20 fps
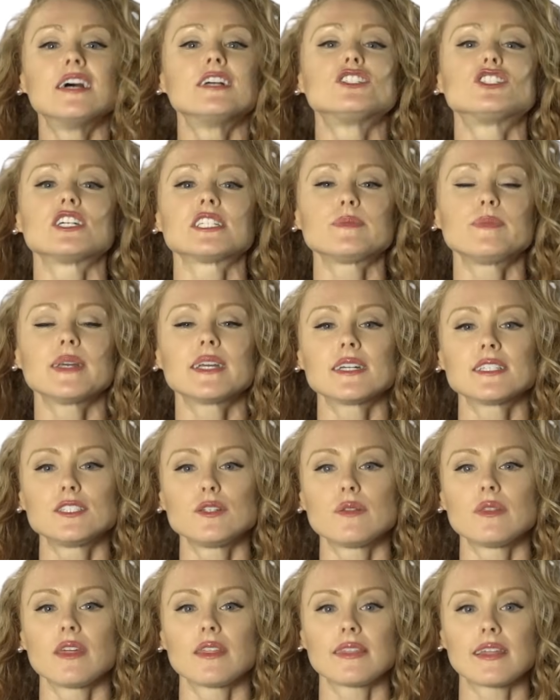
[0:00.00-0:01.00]
just because
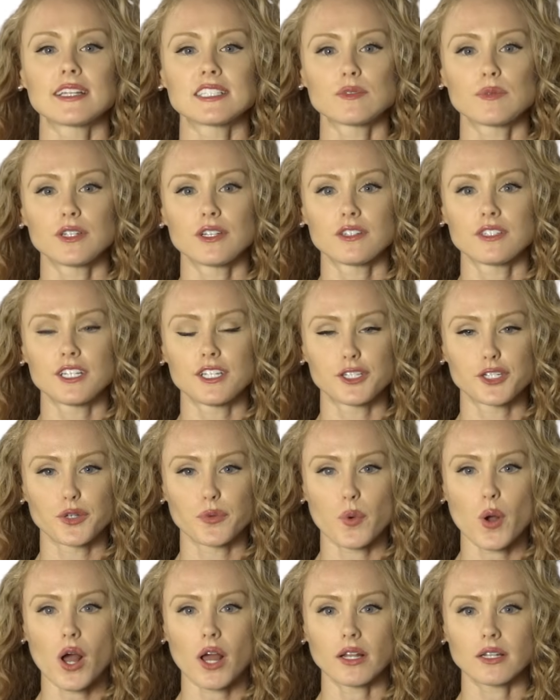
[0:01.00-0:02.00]
you think that's what your teacher
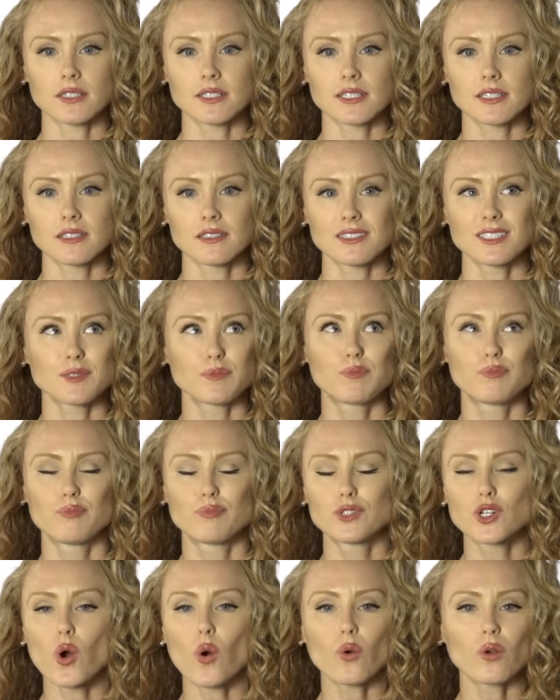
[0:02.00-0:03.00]
wants. It's
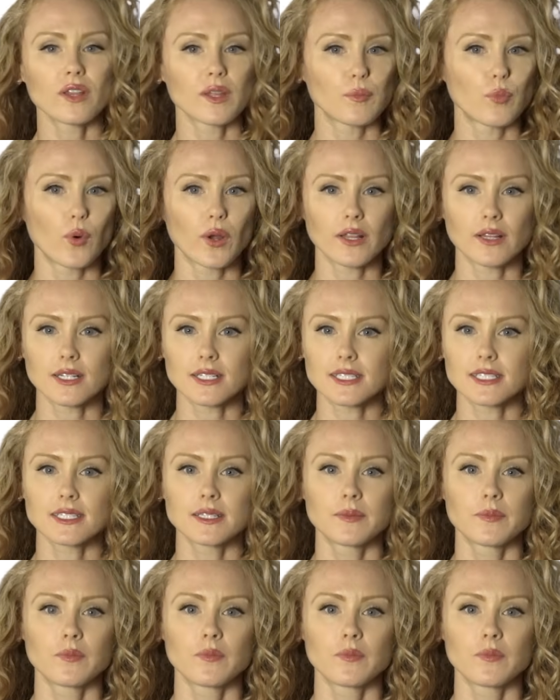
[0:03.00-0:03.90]
totally pointless.